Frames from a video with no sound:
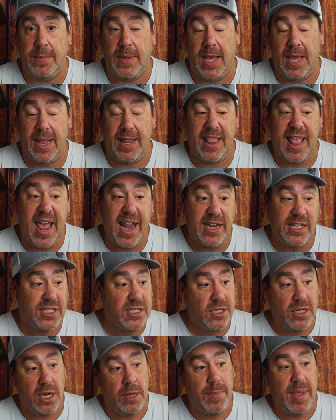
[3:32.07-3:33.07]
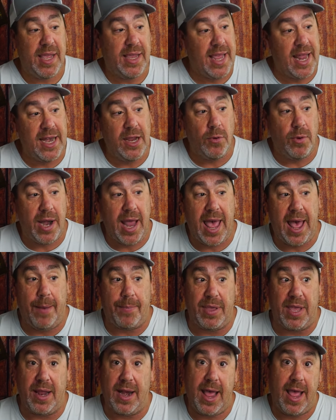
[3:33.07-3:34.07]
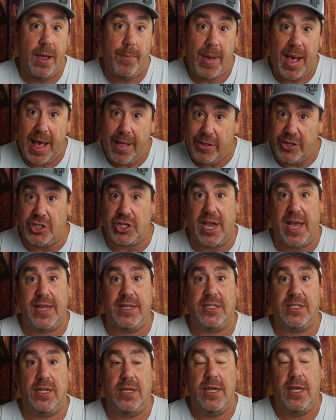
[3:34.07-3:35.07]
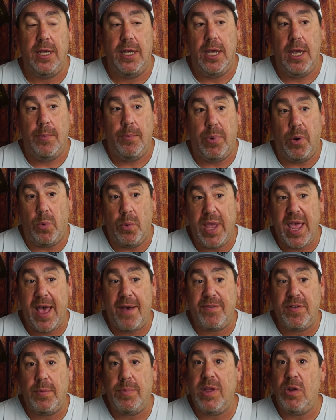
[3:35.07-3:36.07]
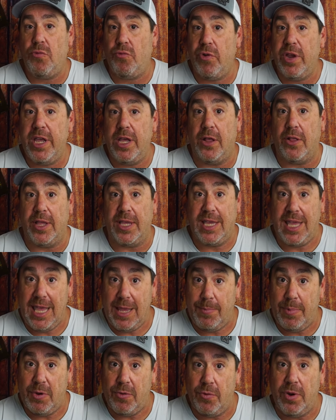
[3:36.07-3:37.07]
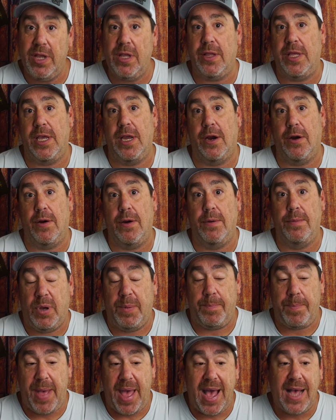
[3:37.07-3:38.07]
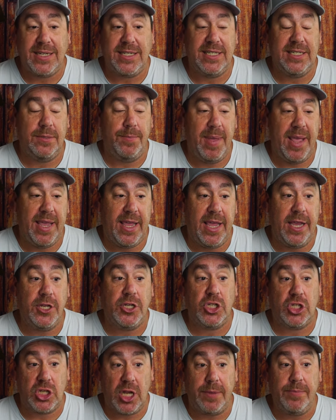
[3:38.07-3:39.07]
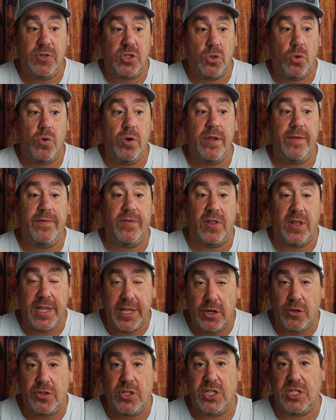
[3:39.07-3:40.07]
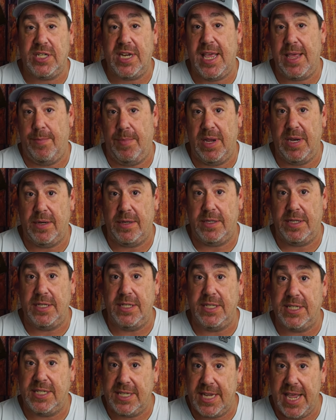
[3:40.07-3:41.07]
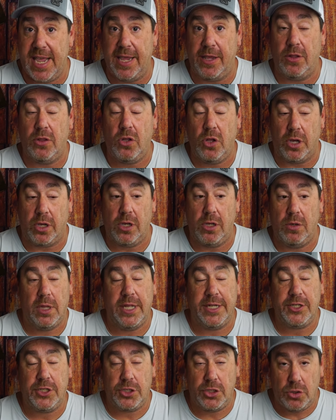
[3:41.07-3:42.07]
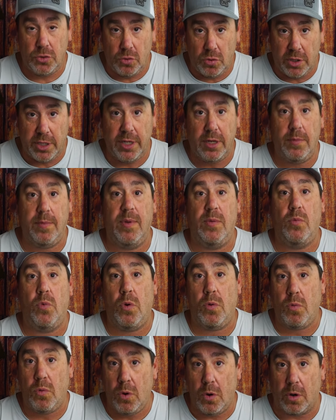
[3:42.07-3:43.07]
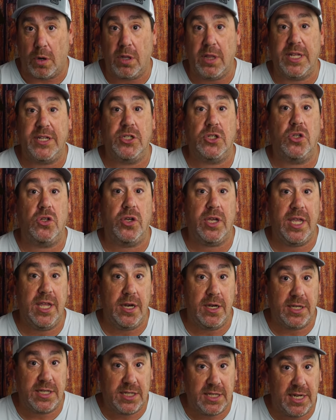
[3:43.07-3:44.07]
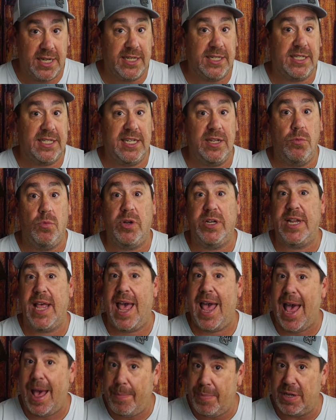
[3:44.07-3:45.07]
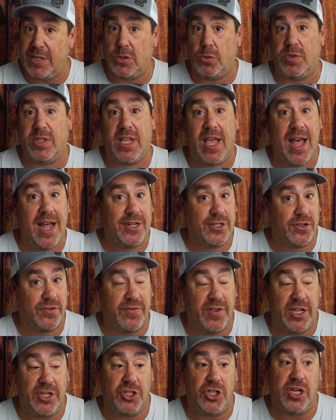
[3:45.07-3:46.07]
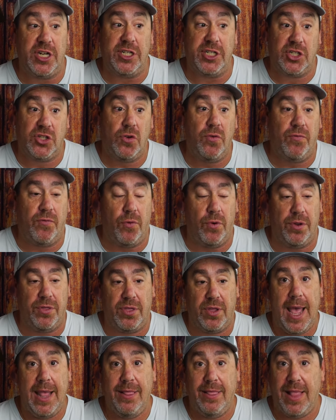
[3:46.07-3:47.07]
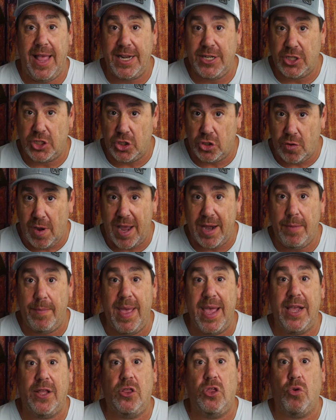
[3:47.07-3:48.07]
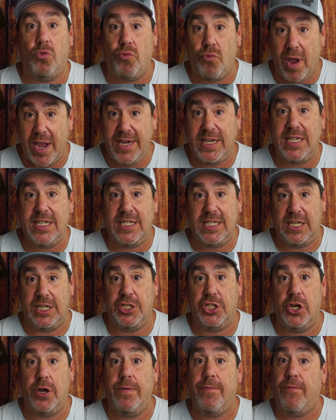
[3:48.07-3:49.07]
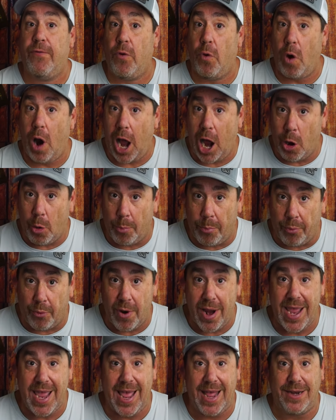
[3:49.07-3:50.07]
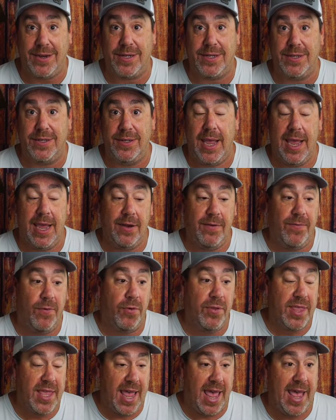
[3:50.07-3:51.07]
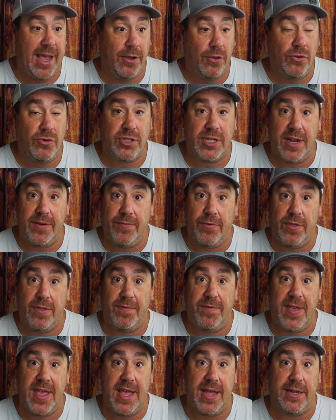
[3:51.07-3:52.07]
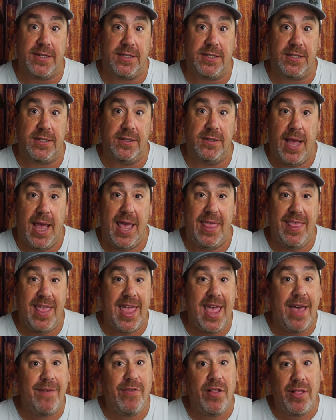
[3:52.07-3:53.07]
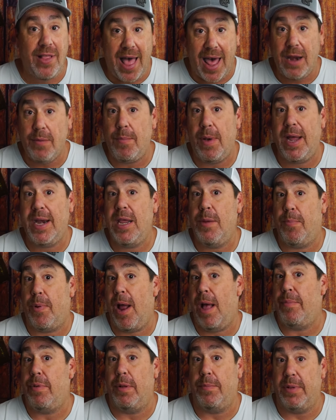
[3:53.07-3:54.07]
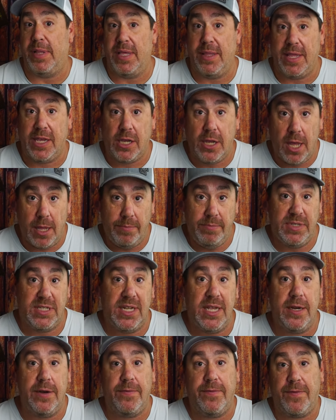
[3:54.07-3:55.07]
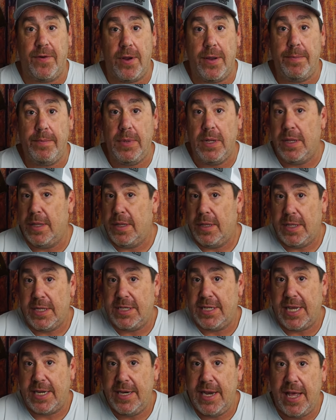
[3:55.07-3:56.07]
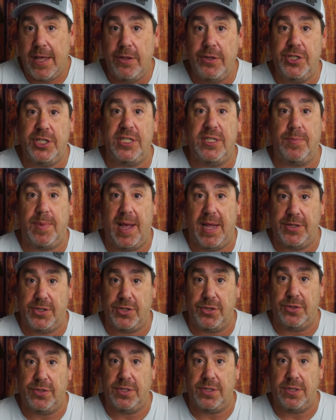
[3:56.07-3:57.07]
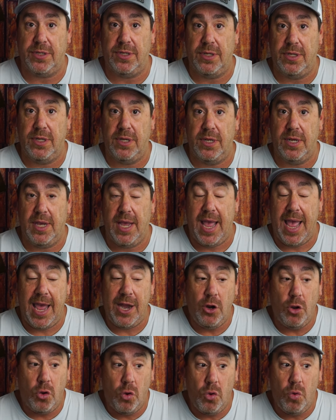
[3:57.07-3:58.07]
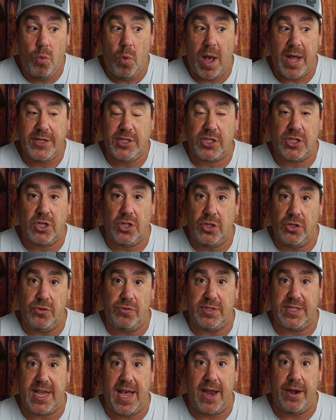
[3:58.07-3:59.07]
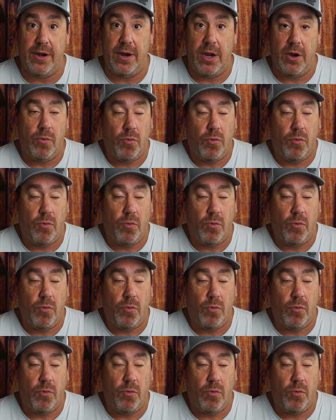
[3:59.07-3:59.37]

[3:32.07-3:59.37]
And that isn't going to make anyone happy, and I apologize. But we have to be real and keep it real here. But Bass is making some sort of little statement and saying, look, let's do a little bit more work. Let's look at and see what happens with conservation and so forth. And let's try to make the right decision for our brand and for the anglers and for the fans. And they have a lot of money probably that comes in from the technology sponsors. And who wants to lose that?